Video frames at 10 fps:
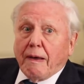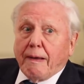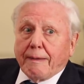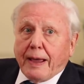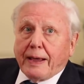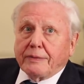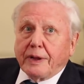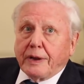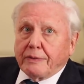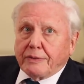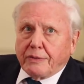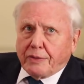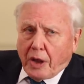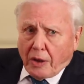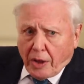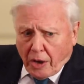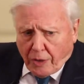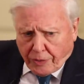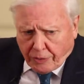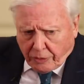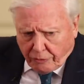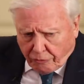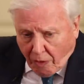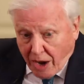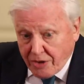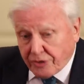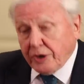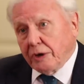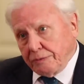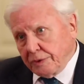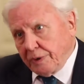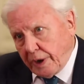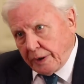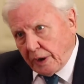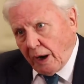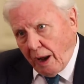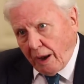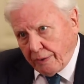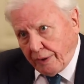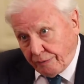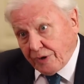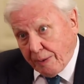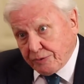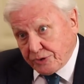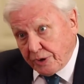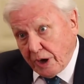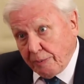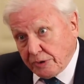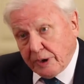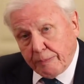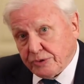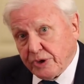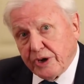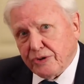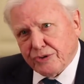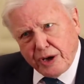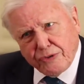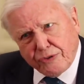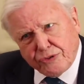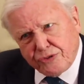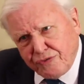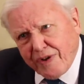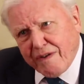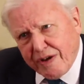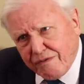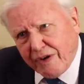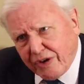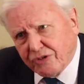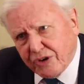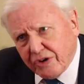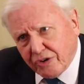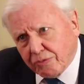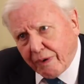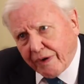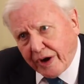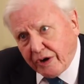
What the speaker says: And the rising temperature, global temperature, is a very, very serious worry